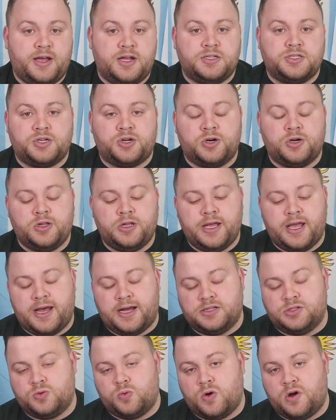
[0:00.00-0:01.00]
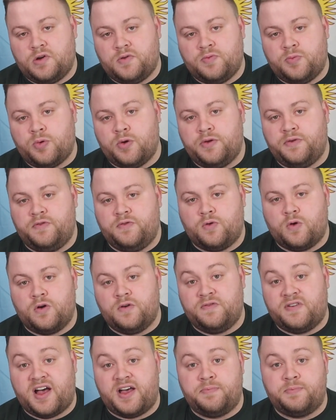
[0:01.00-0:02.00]
It's currently at
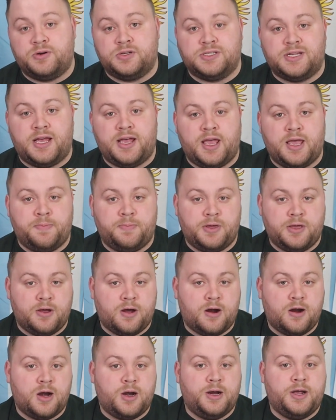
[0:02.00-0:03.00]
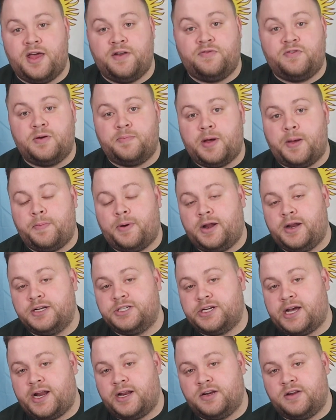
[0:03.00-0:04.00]
12.45% APR, and from my buddy
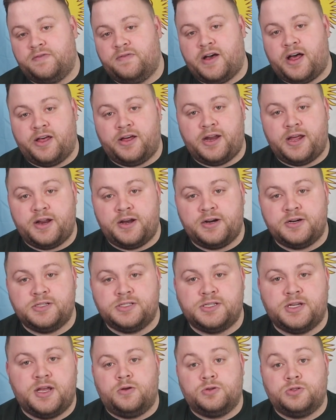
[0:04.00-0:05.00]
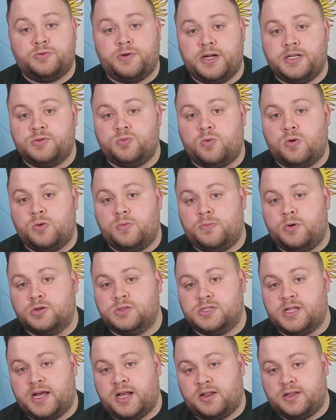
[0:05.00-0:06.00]
chatting to validators, those rates won't
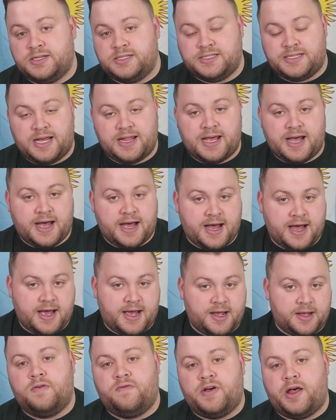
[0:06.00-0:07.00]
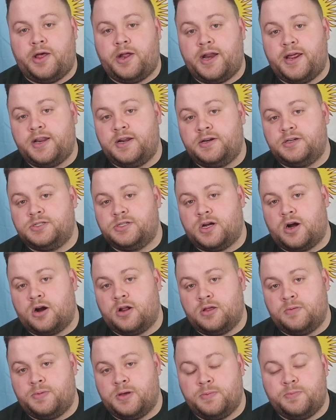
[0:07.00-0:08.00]
most likely stay that high. Validators are
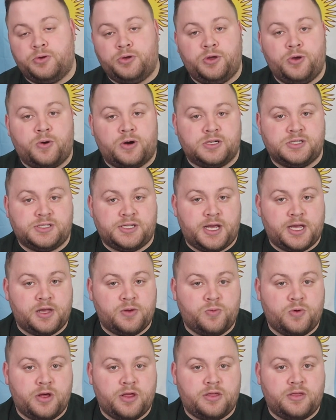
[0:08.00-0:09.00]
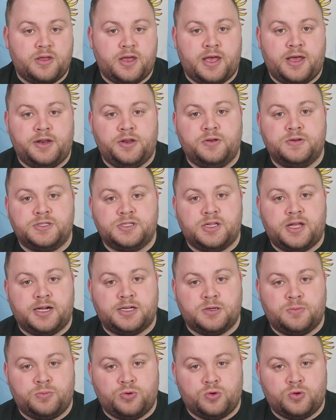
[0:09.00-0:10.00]
the people you are staking with, and you
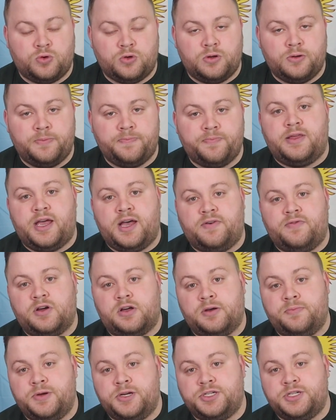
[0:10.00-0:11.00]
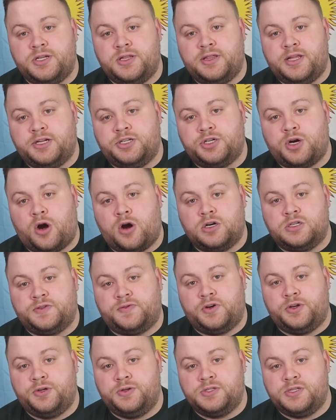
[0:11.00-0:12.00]
select a pool. They have a commission they charge
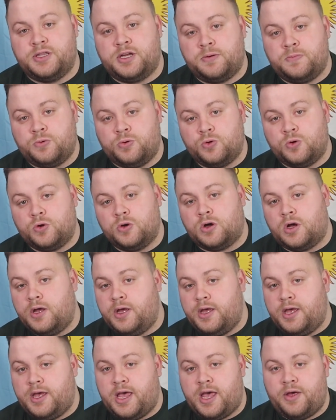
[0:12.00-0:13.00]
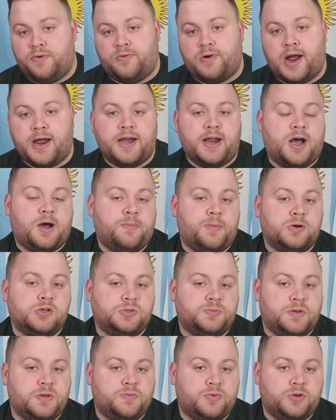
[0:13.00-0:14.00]
for using their pool, and right now
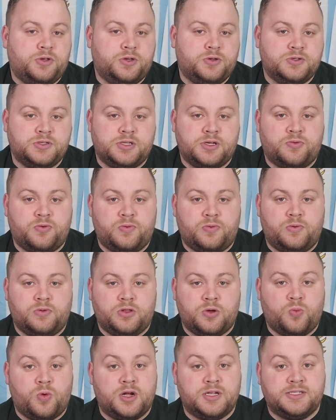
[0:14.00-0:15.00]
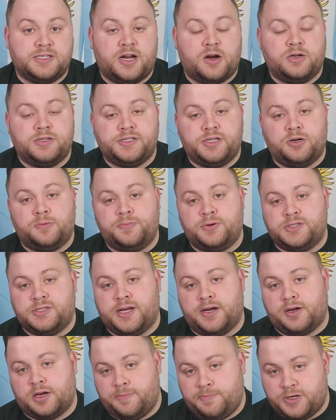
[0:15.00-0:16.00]
most people use the, the ones that are
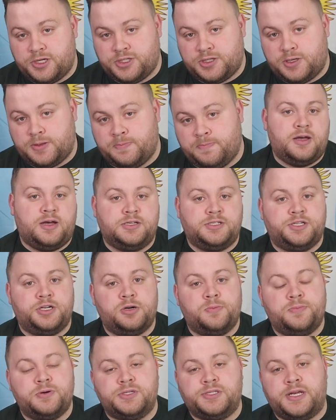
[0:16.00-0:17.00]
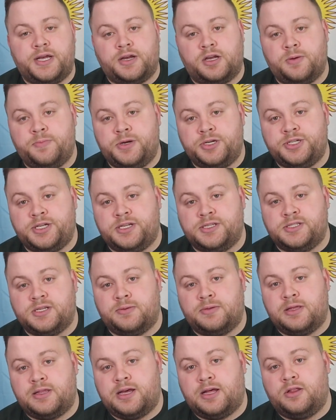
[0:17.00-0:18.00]
0% commission. A 0% commission is
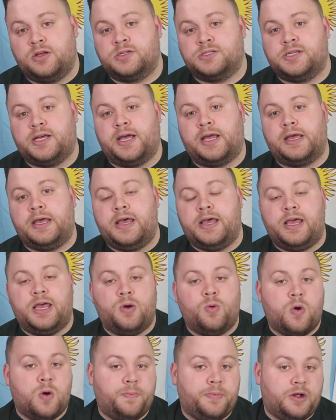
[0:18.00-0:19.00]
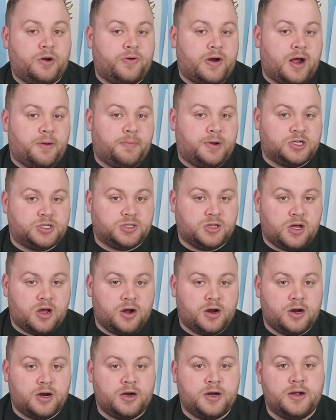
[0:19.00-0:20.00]
something that looks like it won't be around much
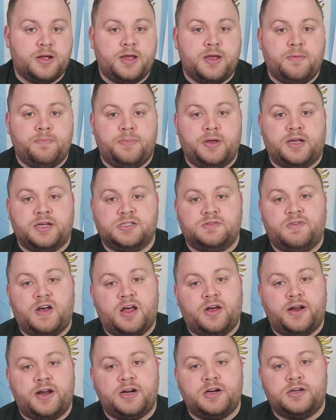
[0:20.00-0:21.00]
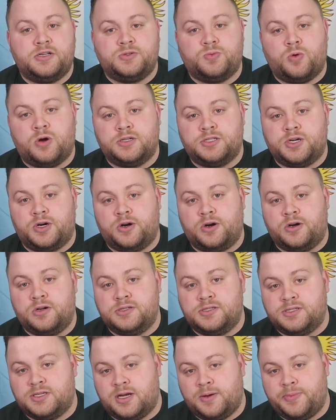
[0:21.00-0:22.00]
longer, because validators want to earn
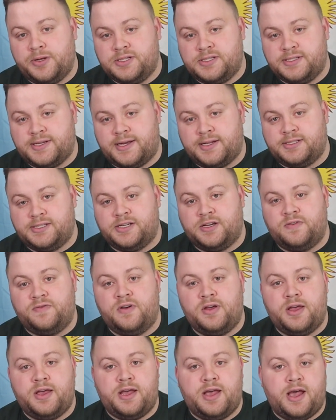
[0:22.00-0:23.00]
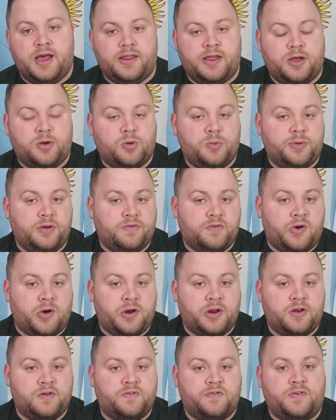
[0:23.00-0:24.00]
some incentive and they will be
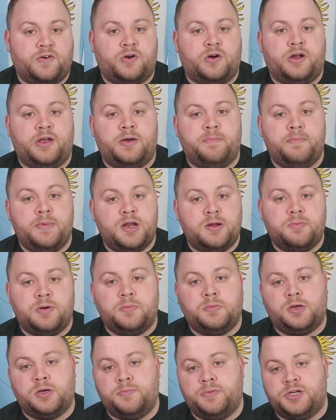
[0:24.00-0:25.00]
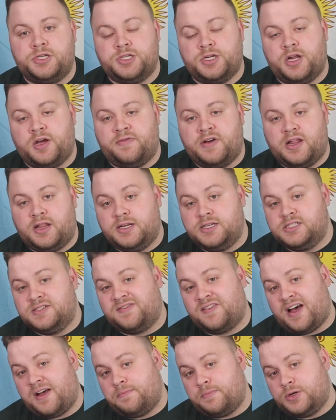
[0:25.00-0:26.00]
voting for a minimum commission of at least
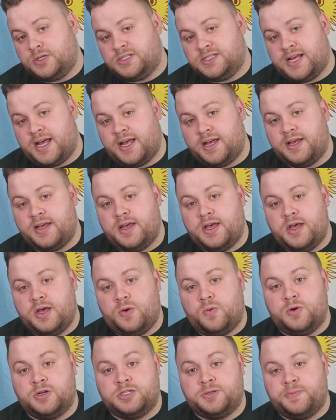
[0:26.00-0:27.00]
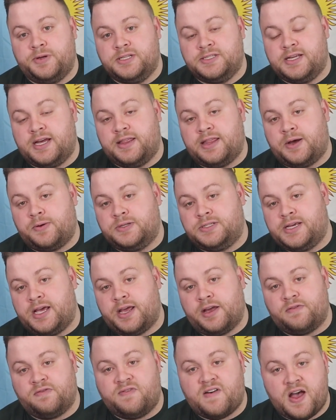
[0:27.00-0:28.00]
5%, which means that that would
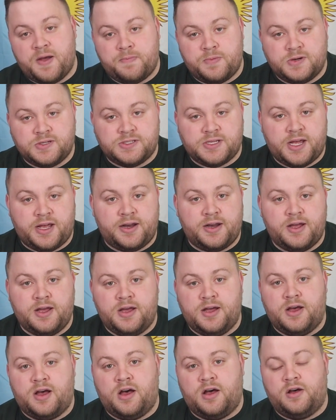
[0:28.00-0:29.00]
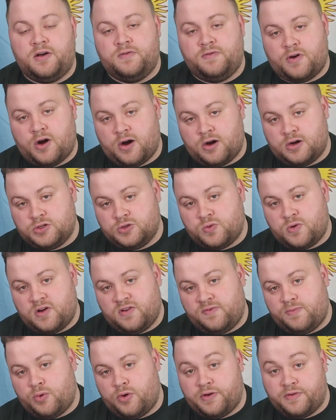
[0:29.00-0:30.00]
take 5% of our
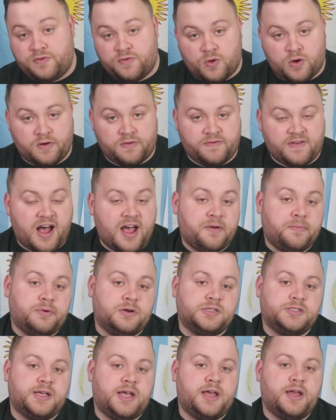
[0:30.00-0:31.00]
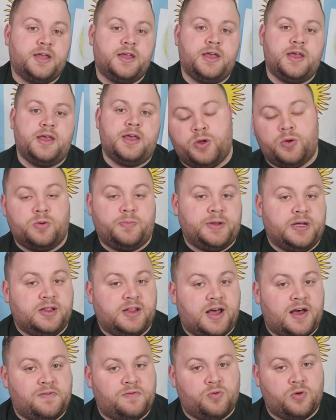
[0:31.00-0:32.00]
12.45% and we would be
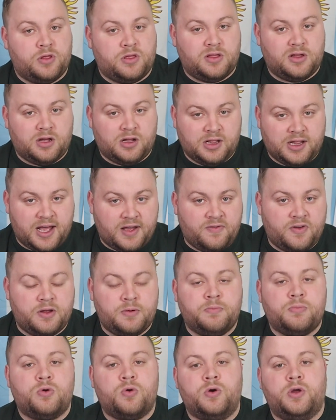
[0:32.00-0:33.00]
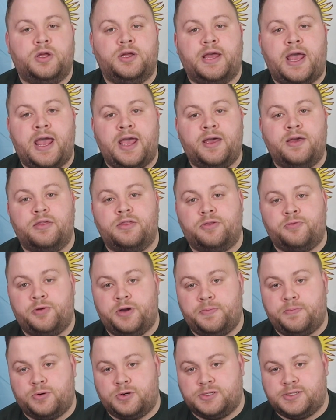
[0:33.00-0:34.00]
left with
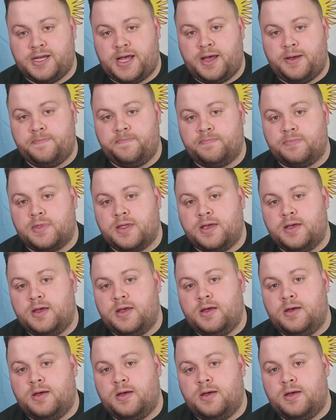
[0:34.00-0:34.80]
11.83%.